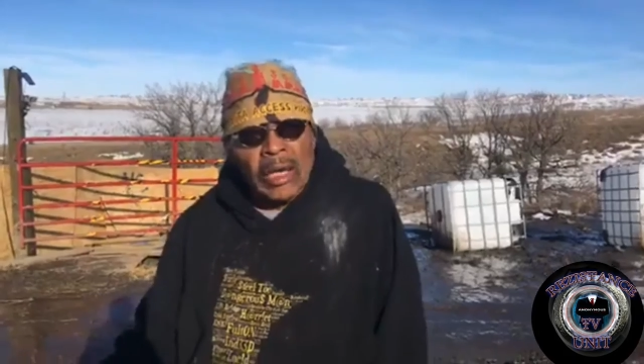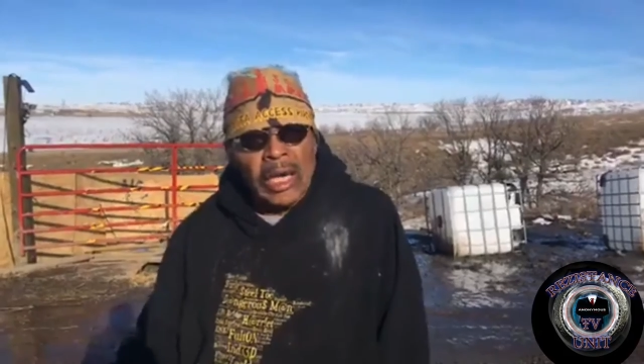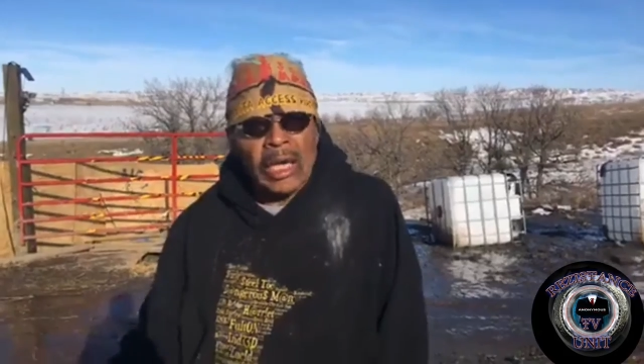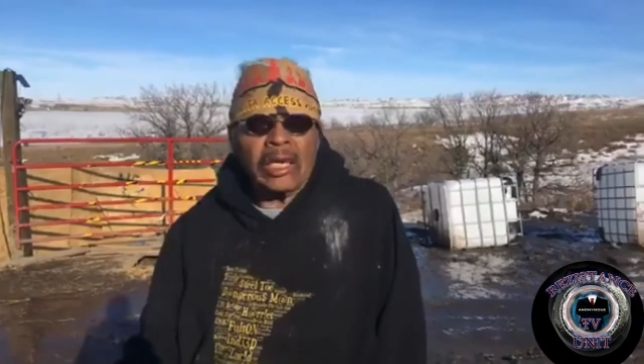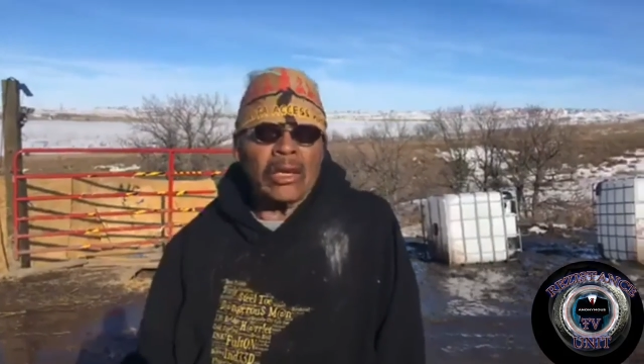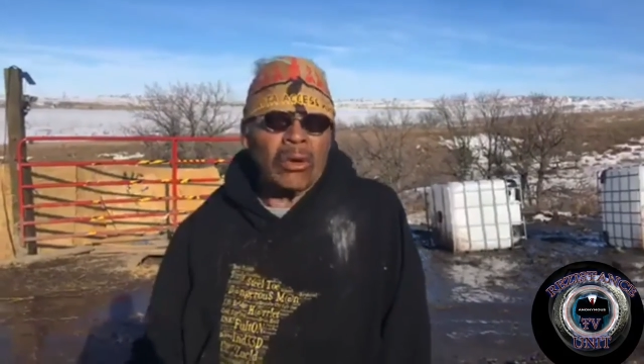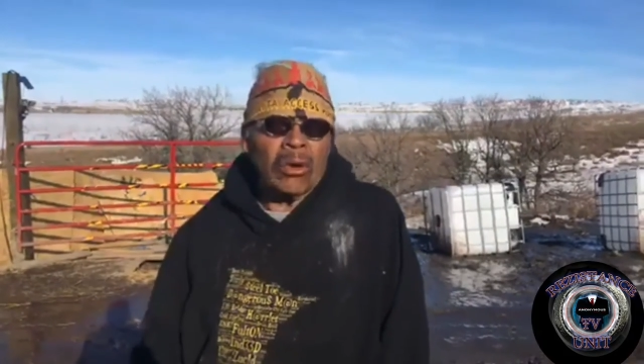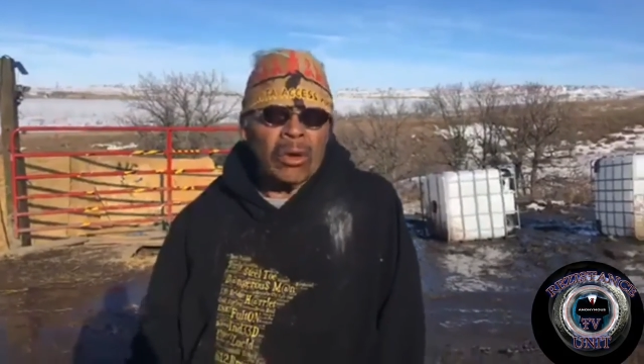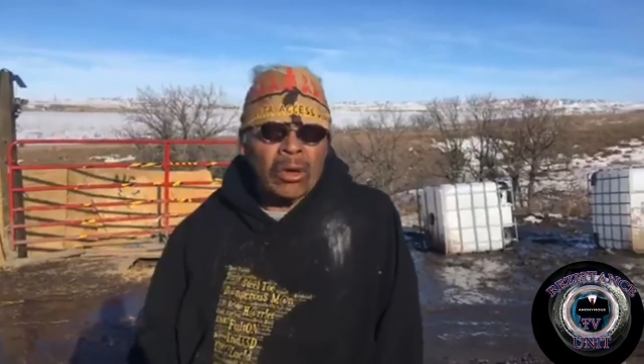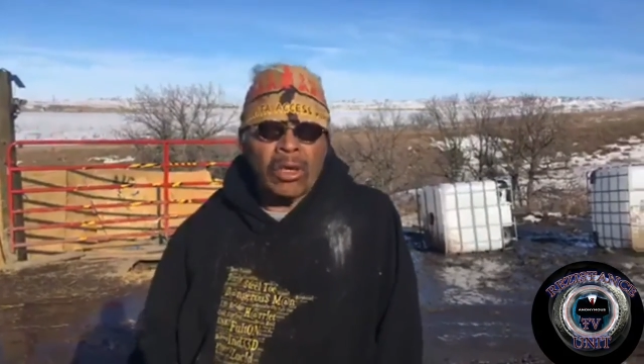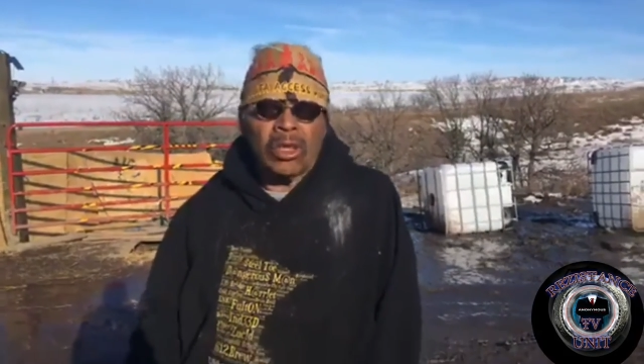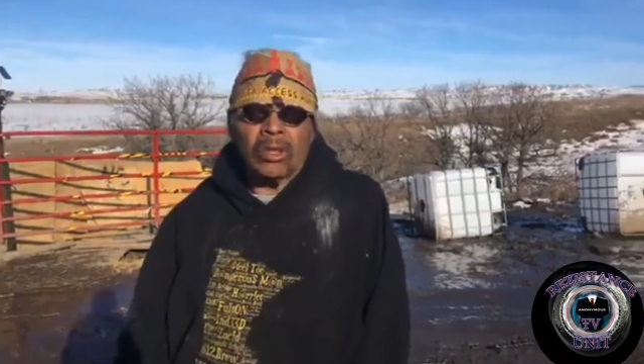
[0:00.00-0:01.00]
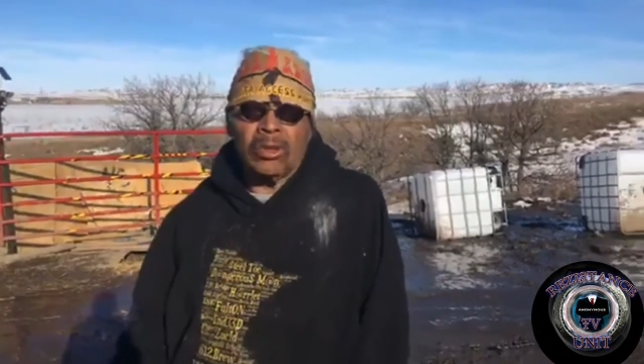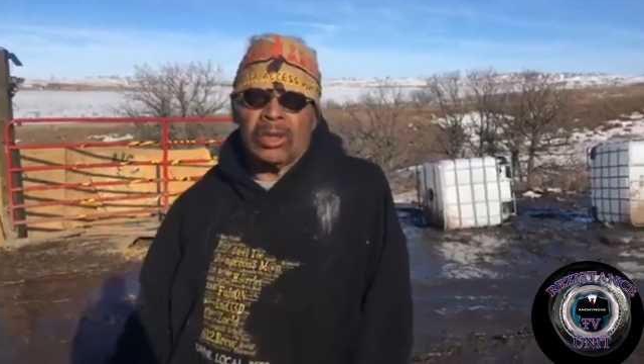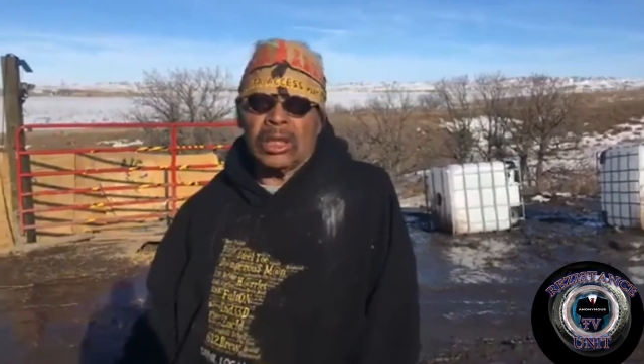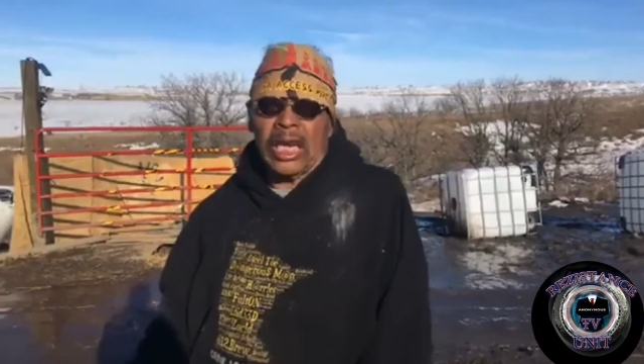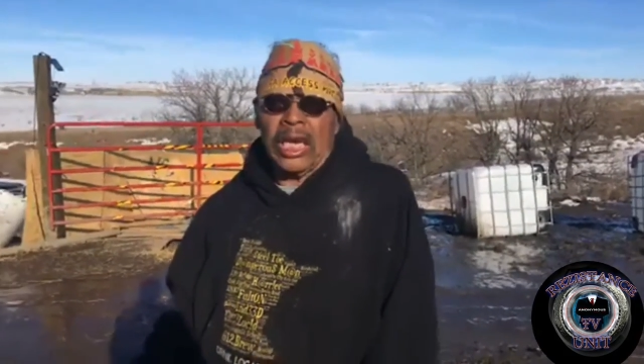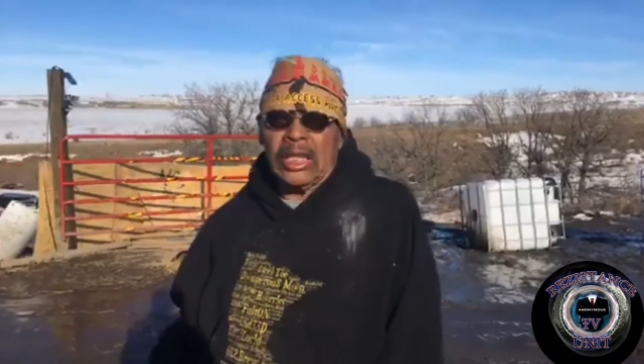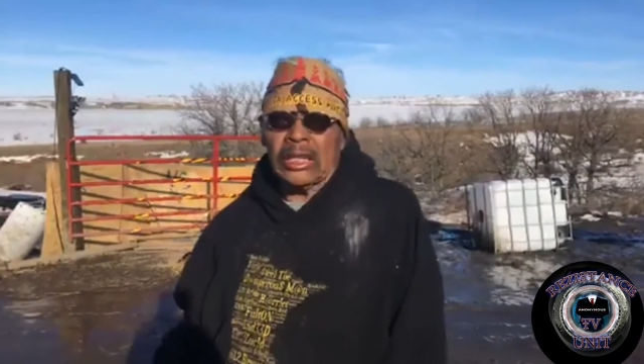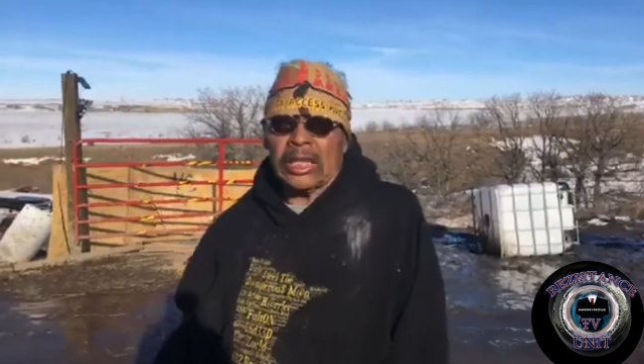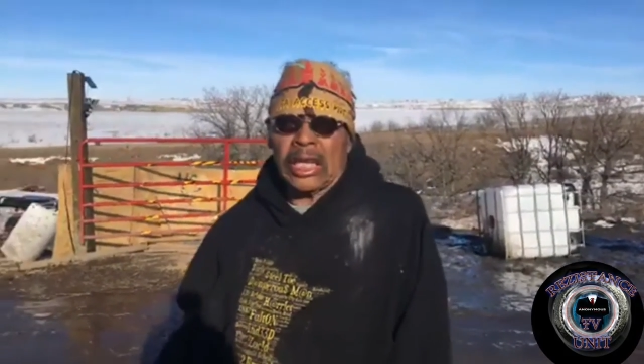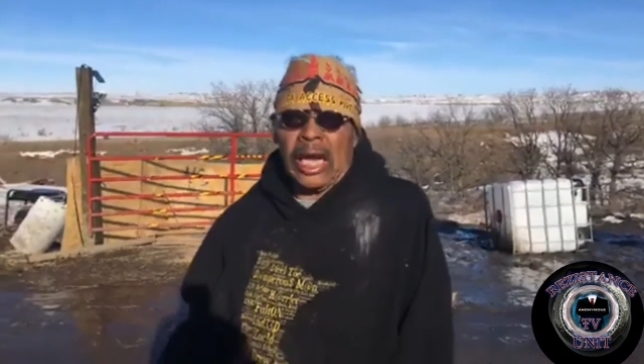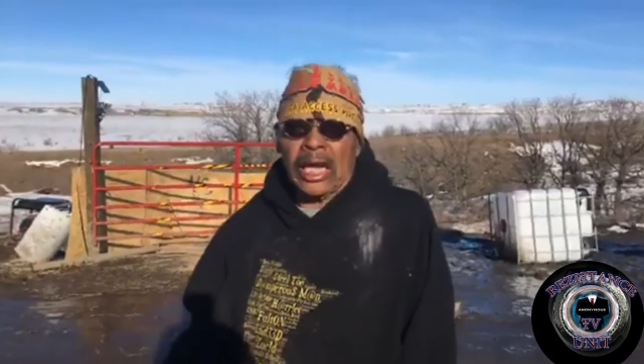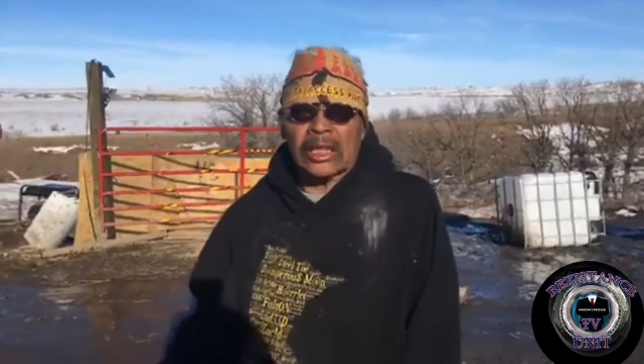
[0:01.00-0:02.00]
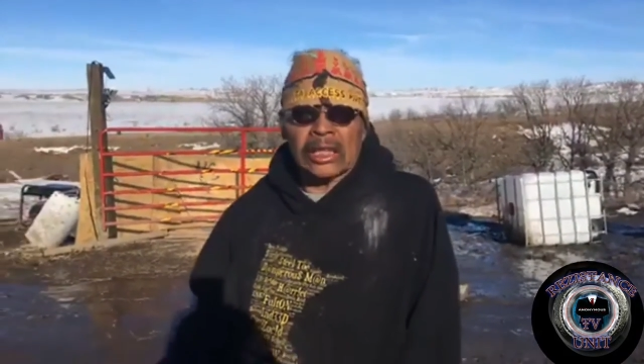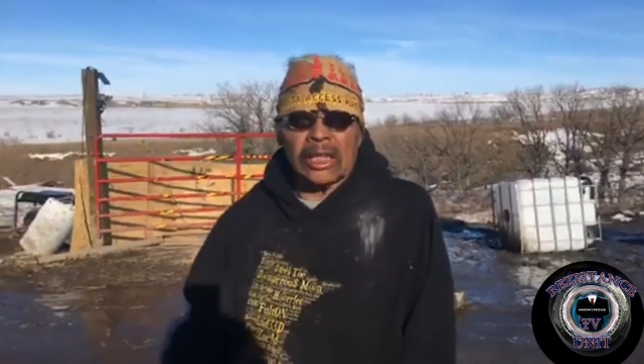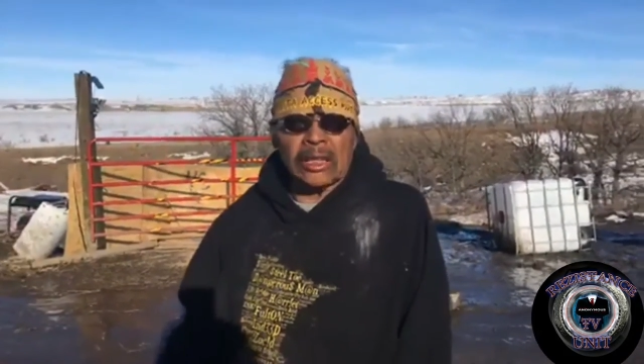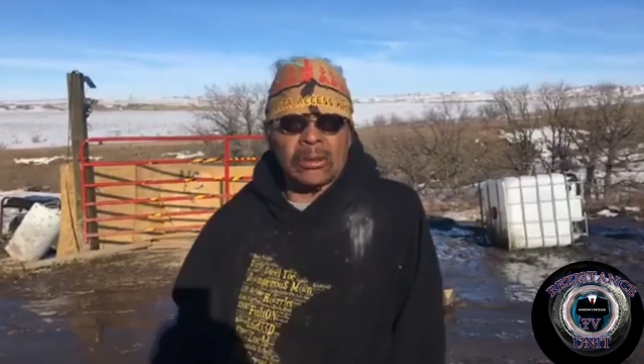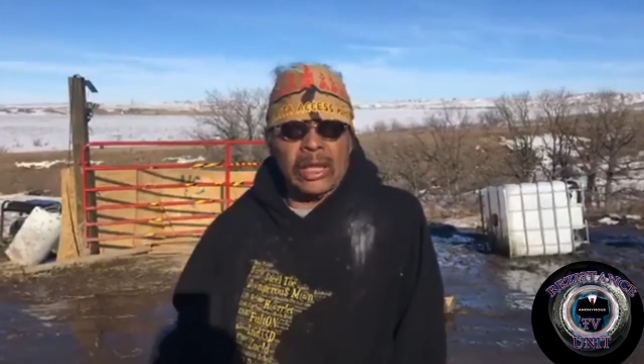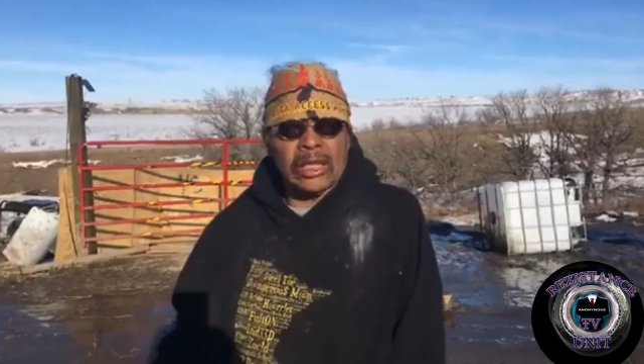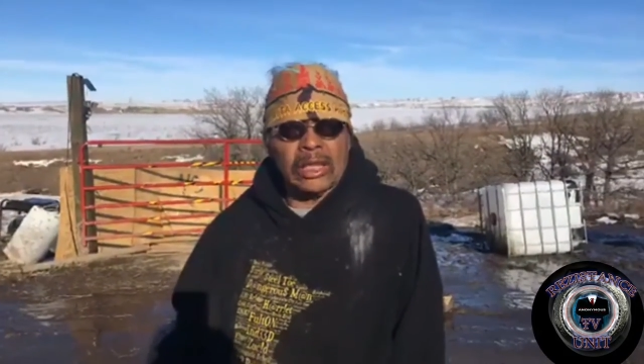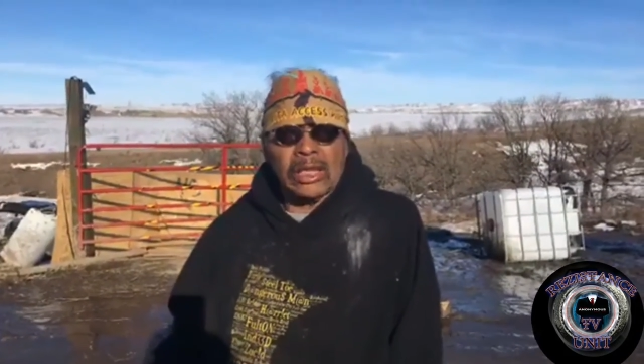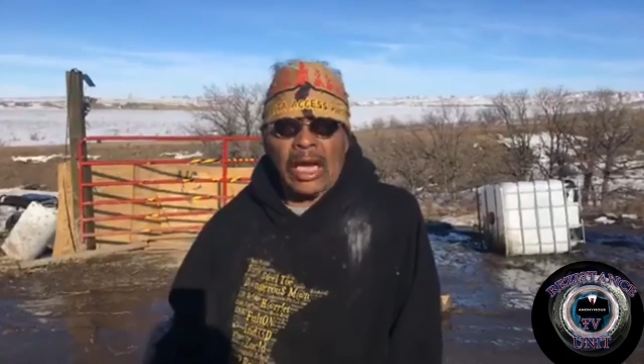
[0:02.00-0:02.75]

And in order to change that situation,